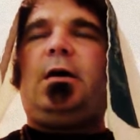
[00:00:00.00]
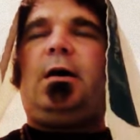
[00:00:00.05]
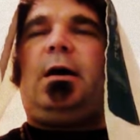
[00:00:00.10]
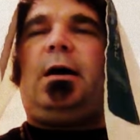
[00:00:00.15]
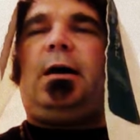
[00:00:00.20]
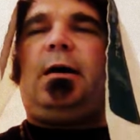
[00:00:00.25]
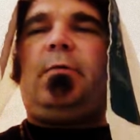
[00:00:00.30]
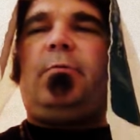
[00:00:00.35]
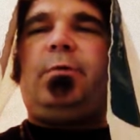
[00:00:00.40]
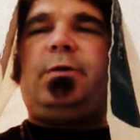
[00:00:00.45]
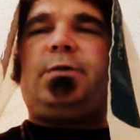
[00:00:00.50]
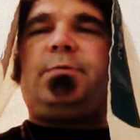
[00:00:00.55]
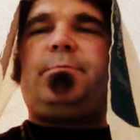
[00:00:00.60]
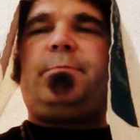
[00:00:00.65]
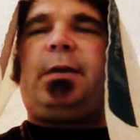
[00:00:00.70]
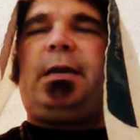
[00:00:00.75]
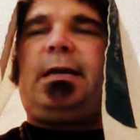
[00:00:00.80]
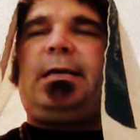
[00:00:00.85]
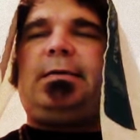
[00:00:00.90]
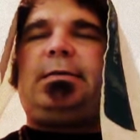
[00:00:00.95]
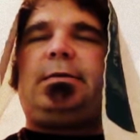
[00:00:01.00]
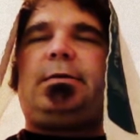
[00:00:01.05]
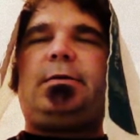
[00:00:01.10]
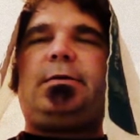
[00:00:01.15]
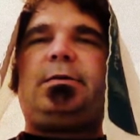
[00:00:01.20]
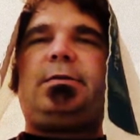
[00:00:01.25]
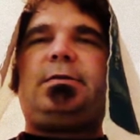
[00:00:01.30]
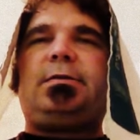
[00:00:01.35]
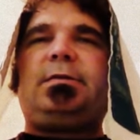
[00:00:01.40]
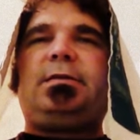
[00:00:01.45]
which means
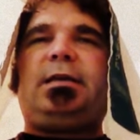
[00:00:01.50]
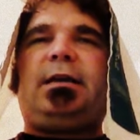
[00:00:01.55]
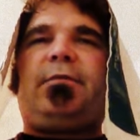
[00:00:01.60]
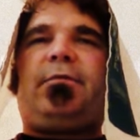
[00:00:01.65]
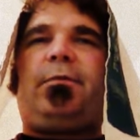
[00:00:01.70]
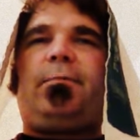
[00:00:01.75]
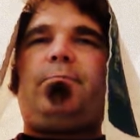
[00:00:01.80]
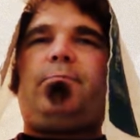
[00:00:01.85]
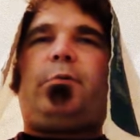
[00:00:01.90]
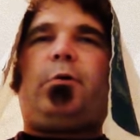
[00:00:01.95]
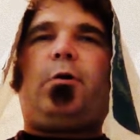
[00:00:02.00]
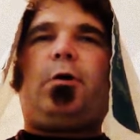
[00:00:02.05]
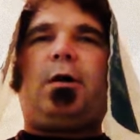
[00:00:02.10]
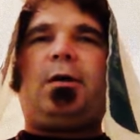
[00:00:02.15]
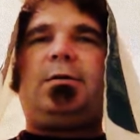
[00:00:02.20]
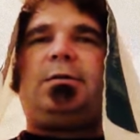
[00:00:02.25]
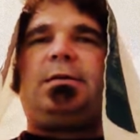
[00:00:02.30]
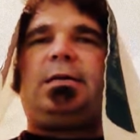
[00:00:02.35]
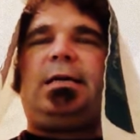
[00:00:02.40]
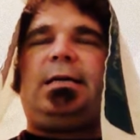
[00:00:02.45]
there's different parts